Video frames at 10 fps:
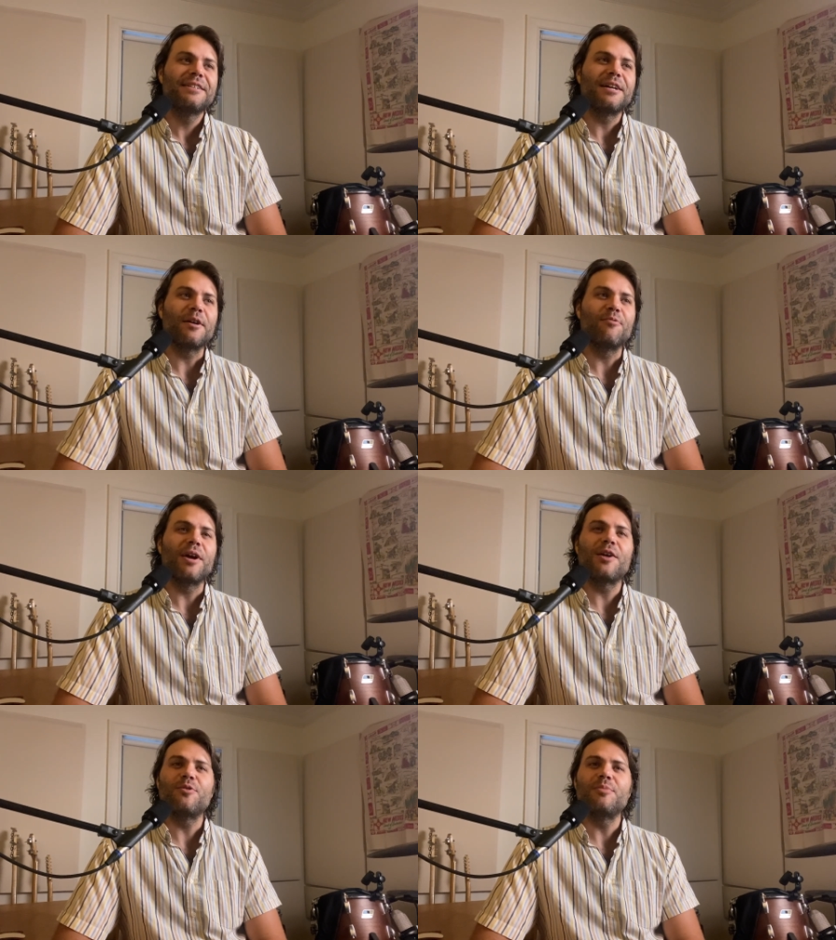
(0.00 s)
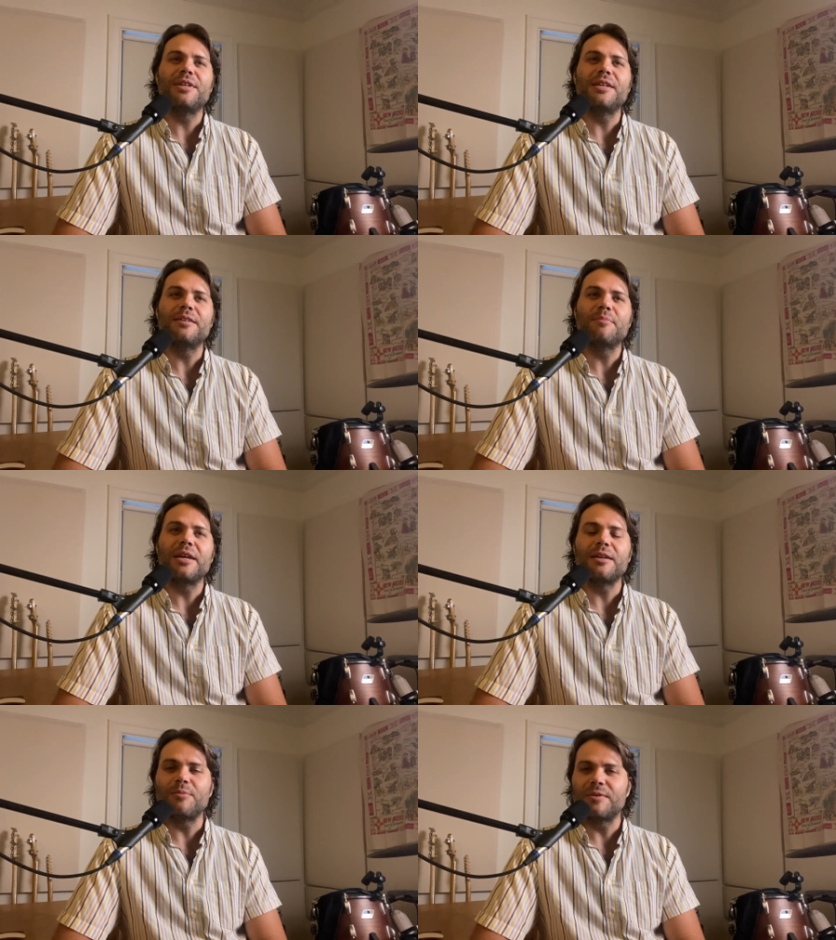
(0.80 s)
I'd rather be
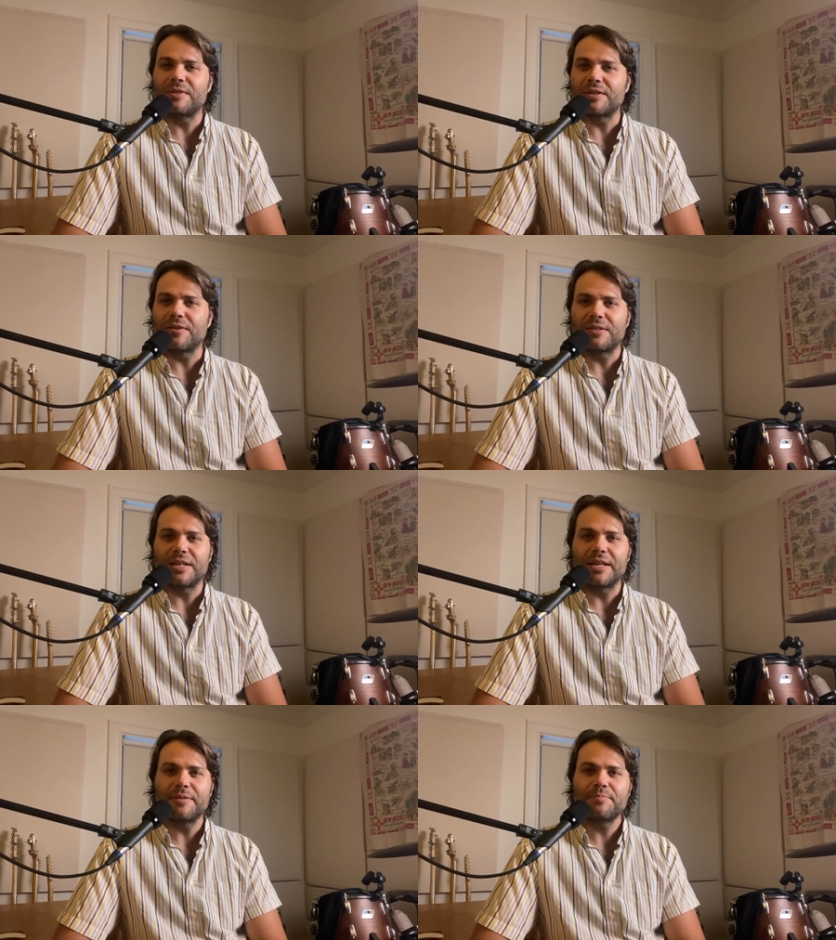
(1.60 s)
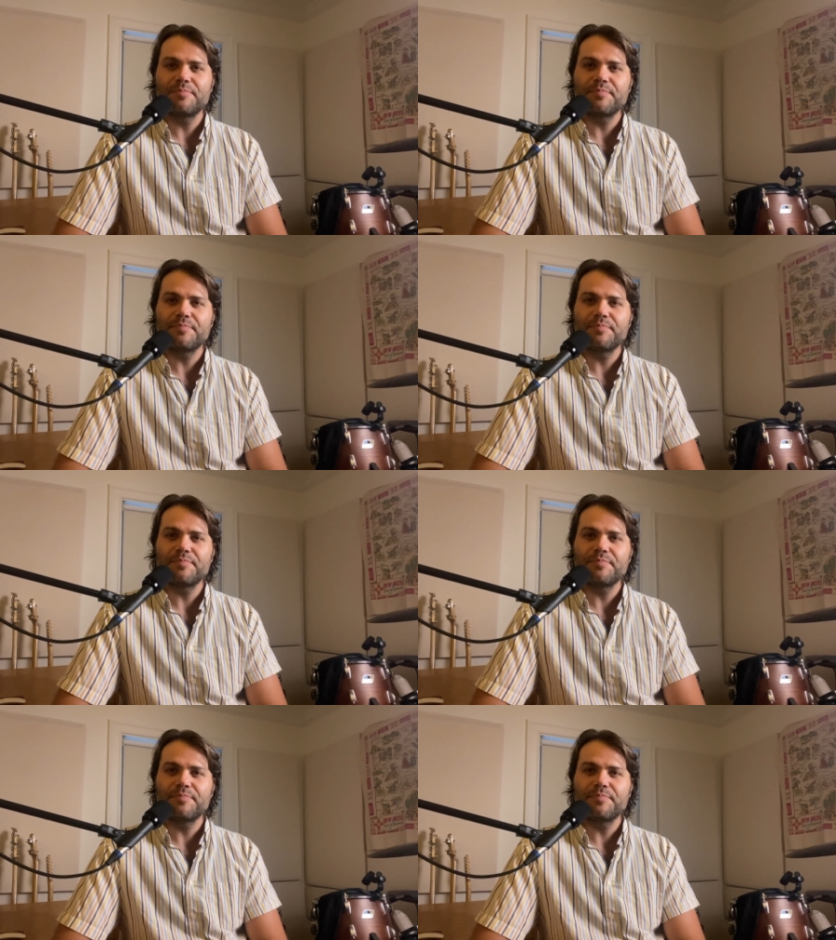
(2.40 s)
making music all day.